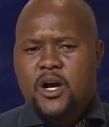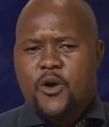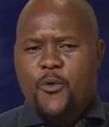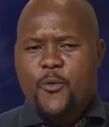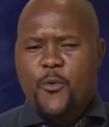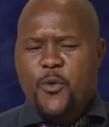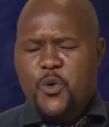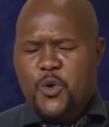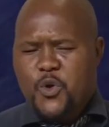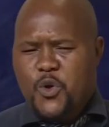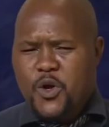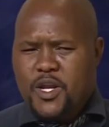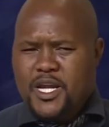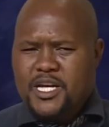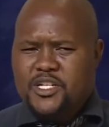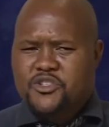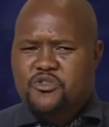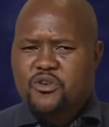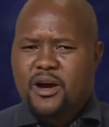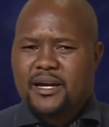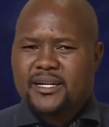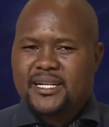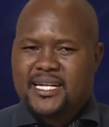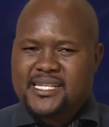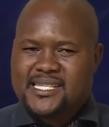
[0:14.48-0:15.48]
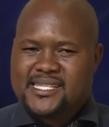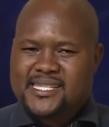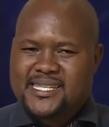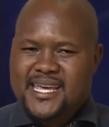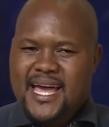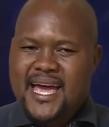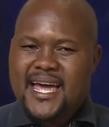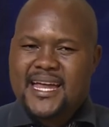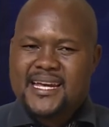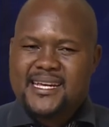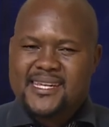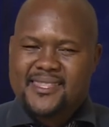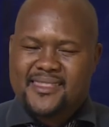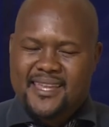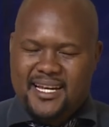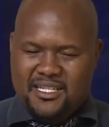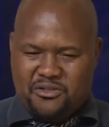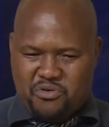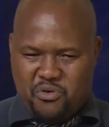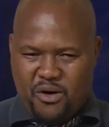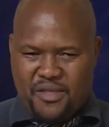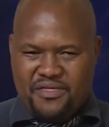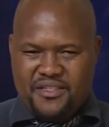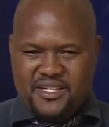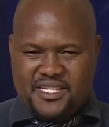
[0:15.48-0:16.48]
You need to understand
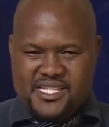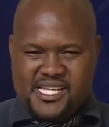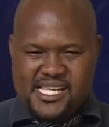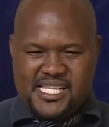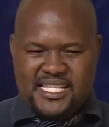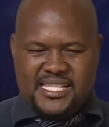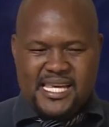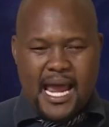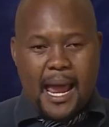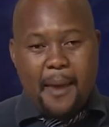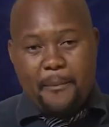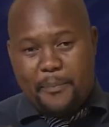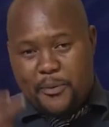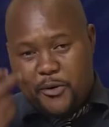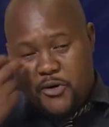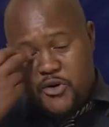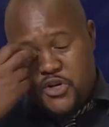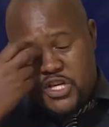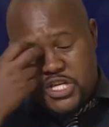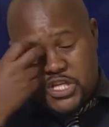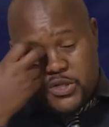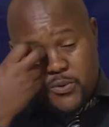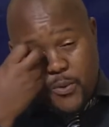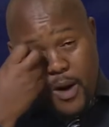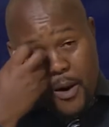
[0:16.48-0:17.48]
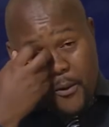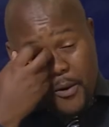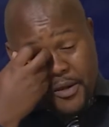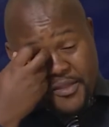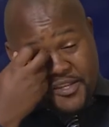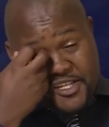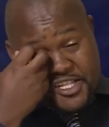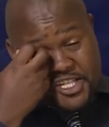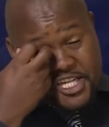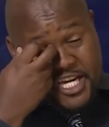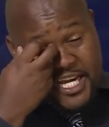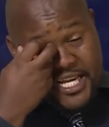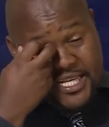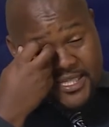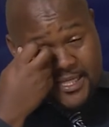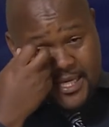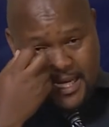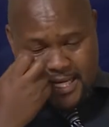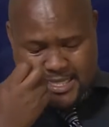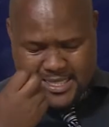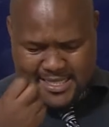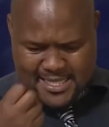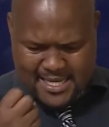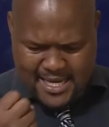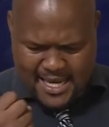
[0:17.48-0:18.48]
that when the disciples were with
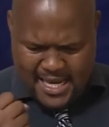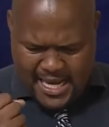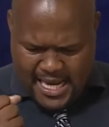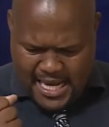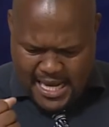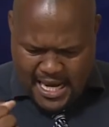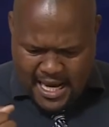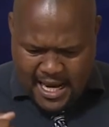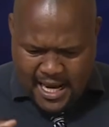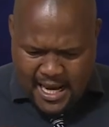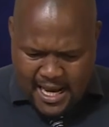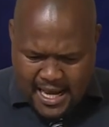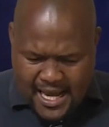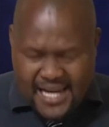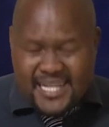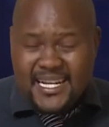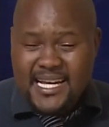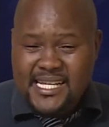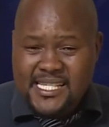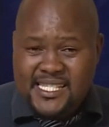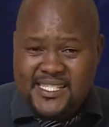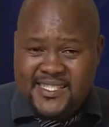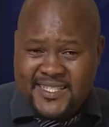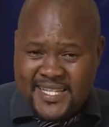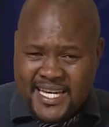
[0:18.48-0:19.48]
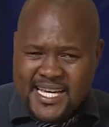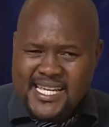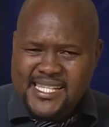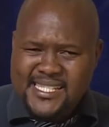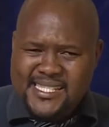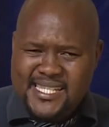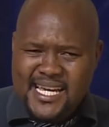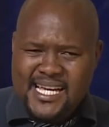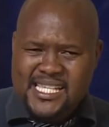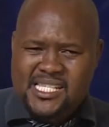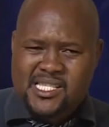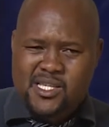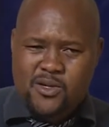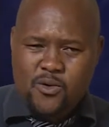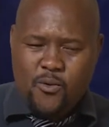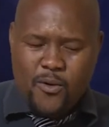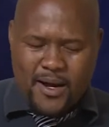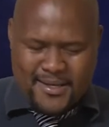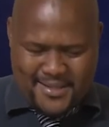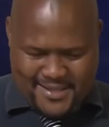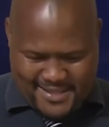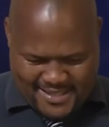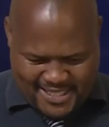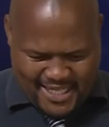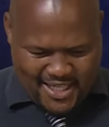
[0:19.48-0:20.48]
Jesus, and as Jesus
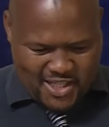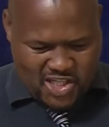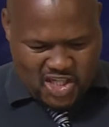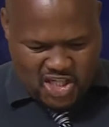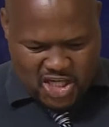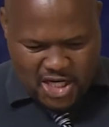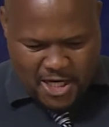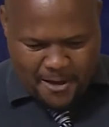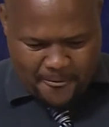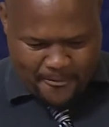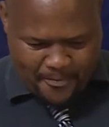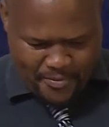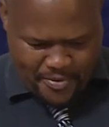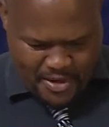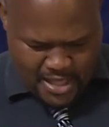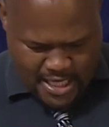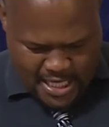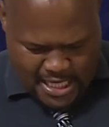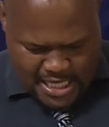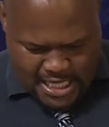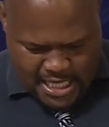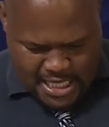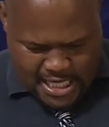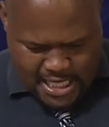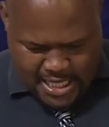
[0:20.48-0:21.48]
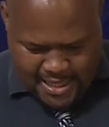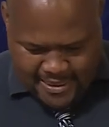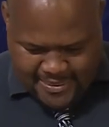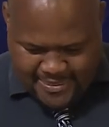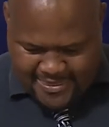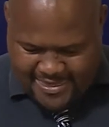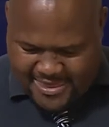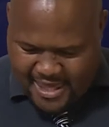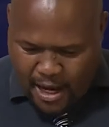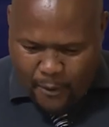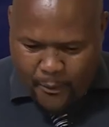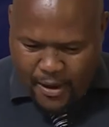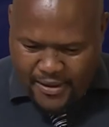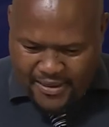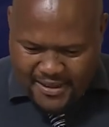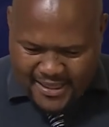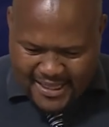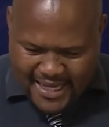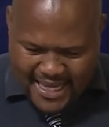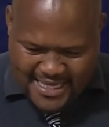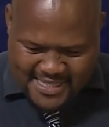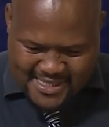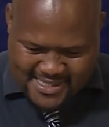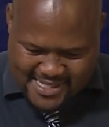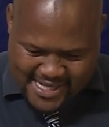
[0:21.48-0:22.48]
was teaching, they were the
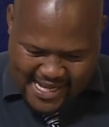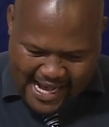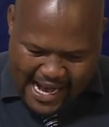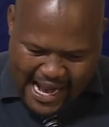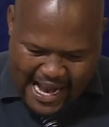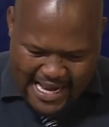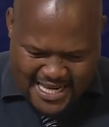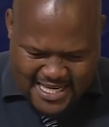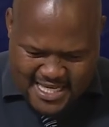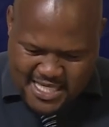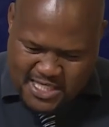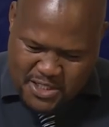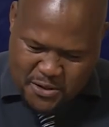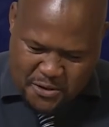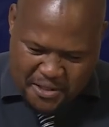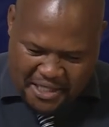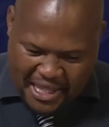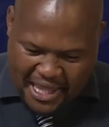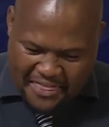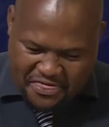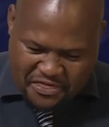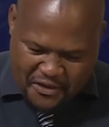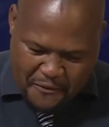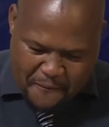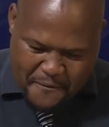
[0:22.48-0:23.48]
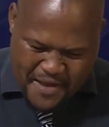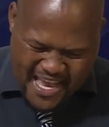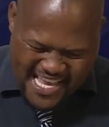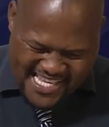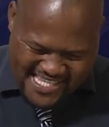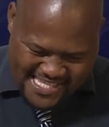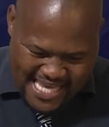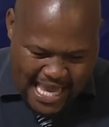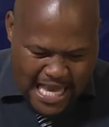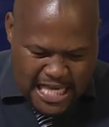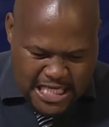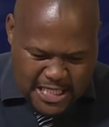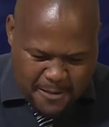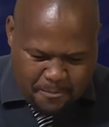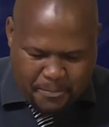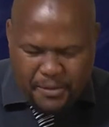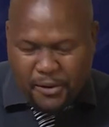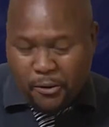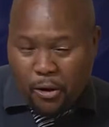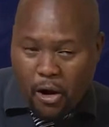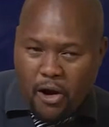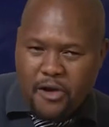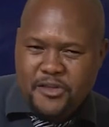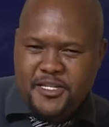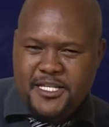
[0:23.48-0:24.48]
last guys to get the message
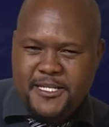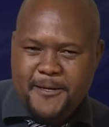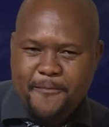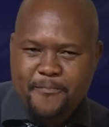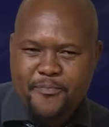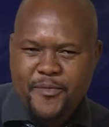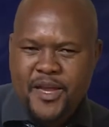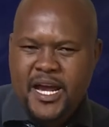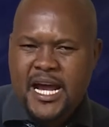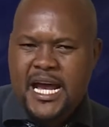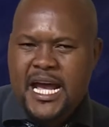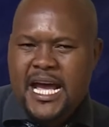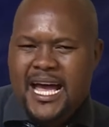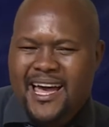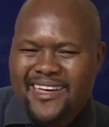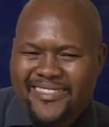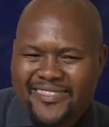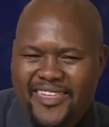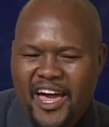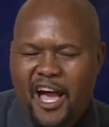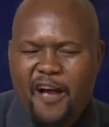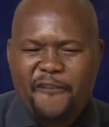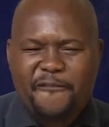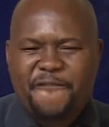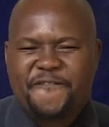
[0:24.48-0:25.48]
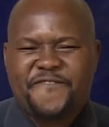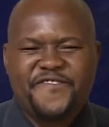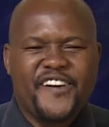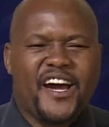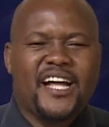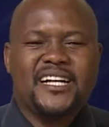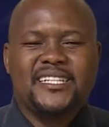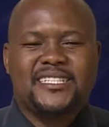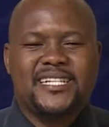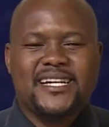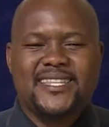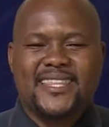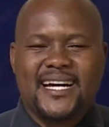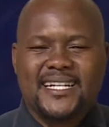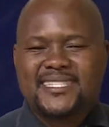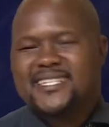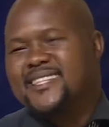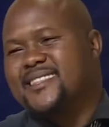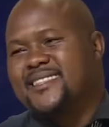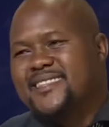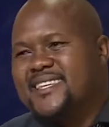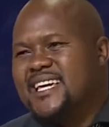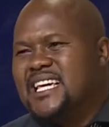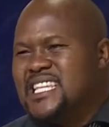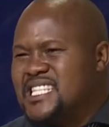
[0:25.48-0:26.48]
because they felt
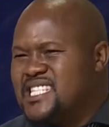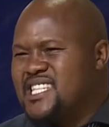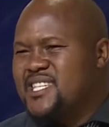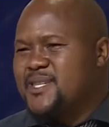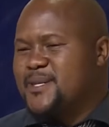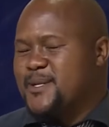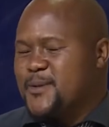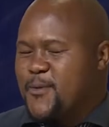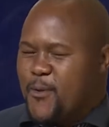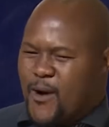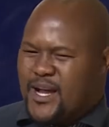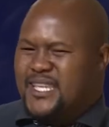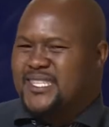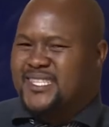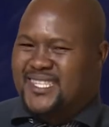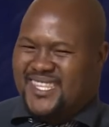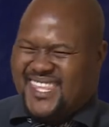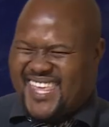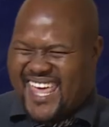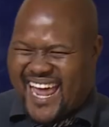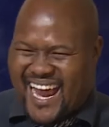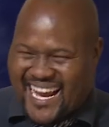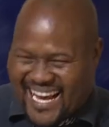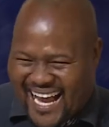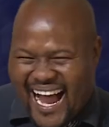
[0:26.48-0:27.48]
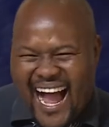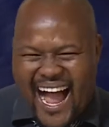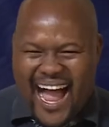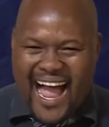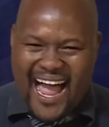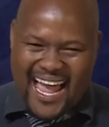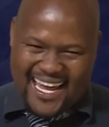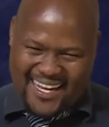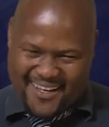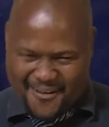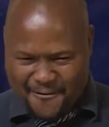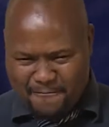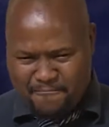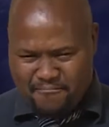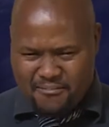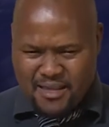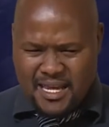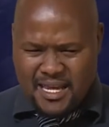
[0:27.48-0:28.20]
that this was their guy.